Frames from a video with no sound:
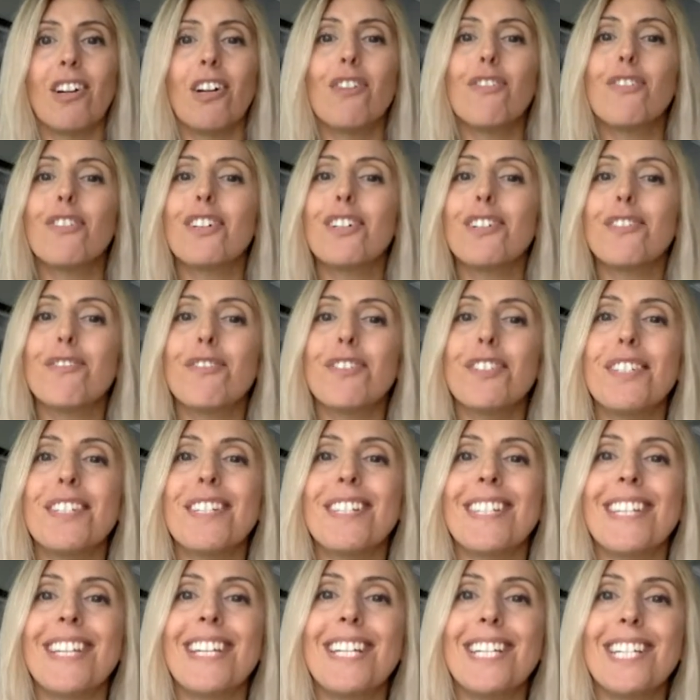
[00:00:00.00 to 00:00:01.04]
of
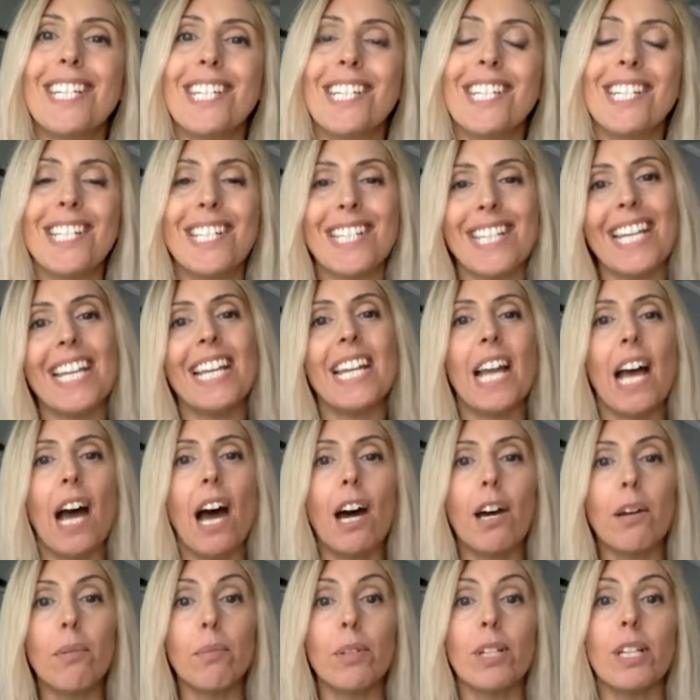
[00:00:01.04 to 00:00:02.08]
conversations in
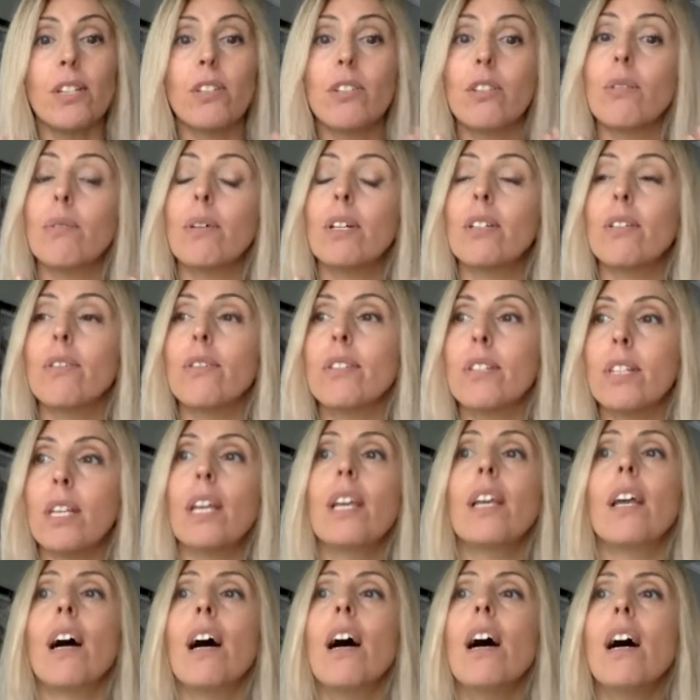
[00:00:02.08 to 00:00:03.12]
harmony. So when you
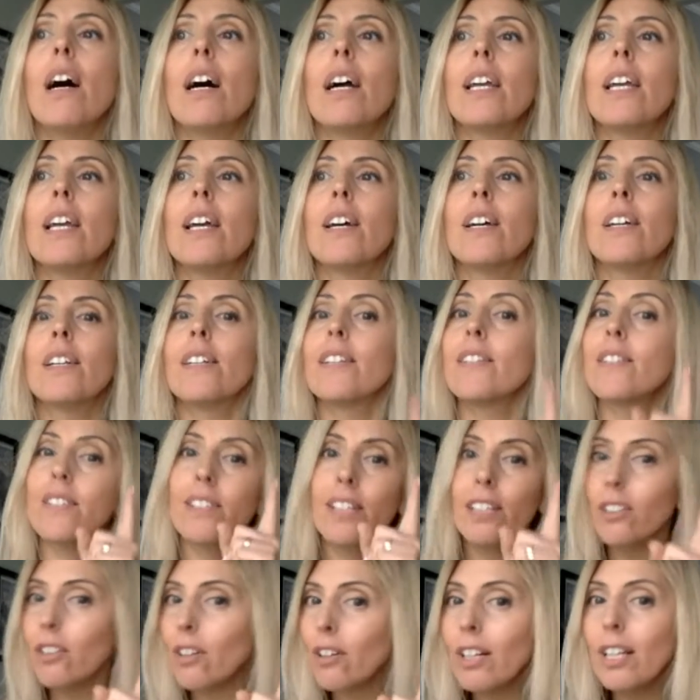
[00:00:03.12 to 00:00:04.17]
say I, it's
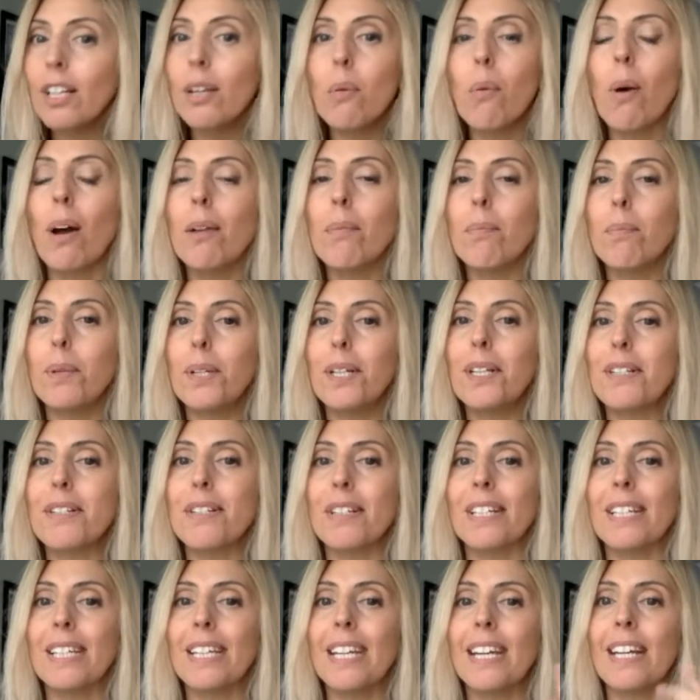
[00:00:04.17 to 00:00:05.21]
not only one
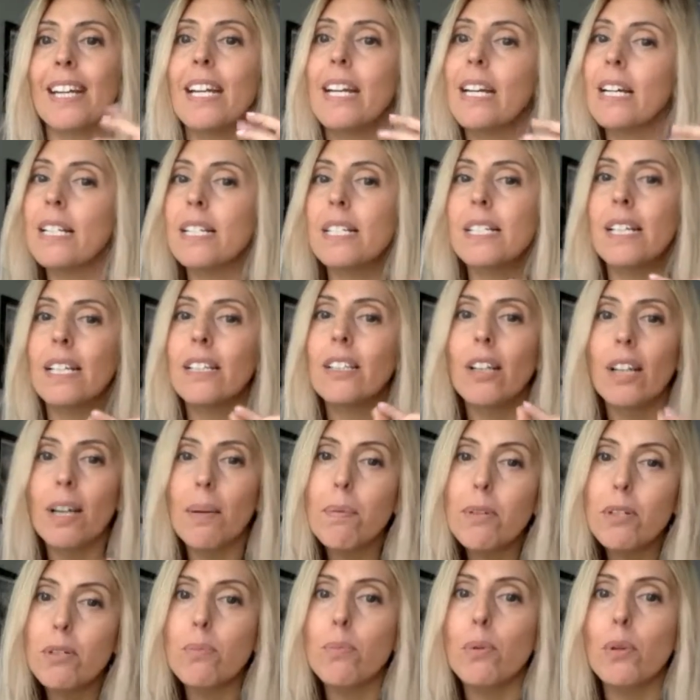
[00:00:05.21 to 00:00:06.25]
person here, it's not
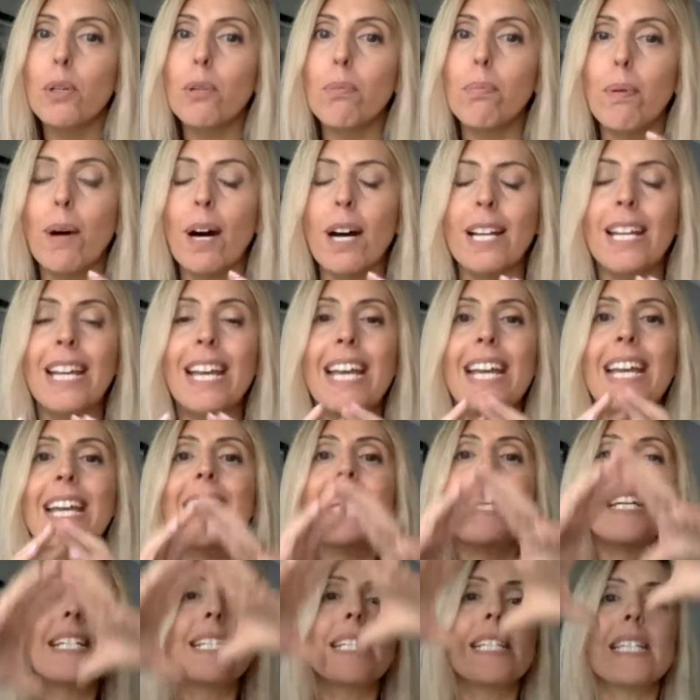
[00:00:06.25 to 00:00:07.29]
a small part,
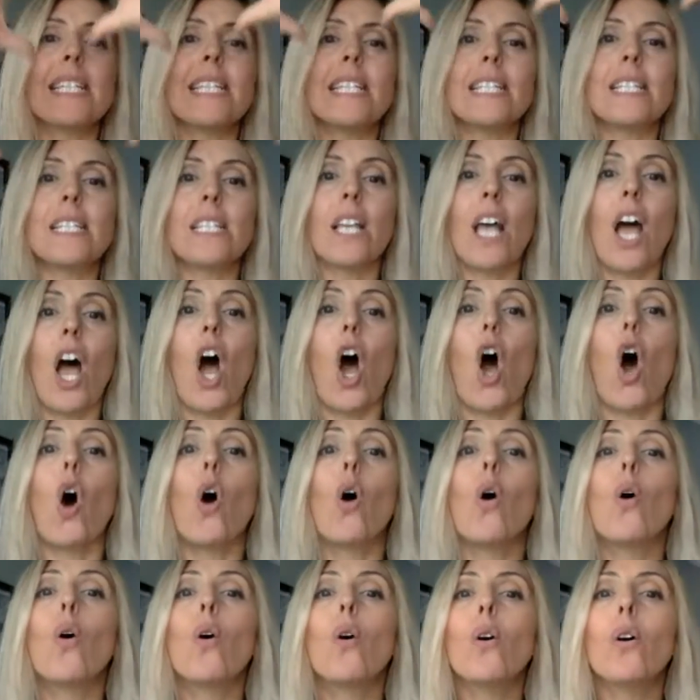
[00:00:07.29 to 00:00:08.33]
it's this
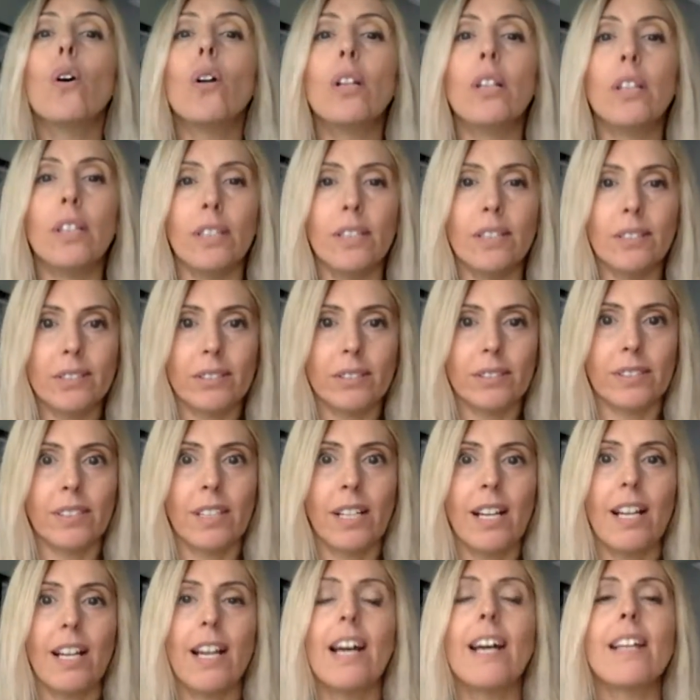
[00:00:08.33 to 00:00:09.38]
wholeness.
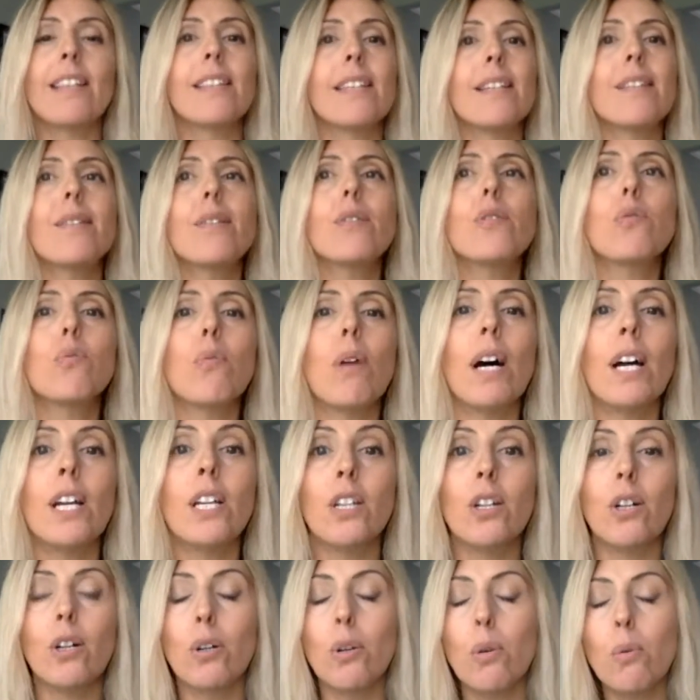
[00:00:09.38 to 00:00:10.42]
And this is why
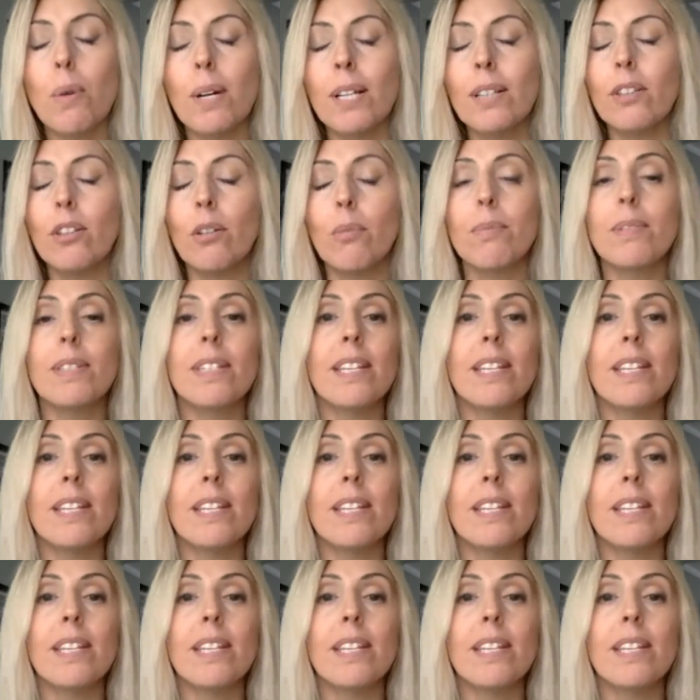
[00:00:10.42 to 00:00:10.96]
your quantum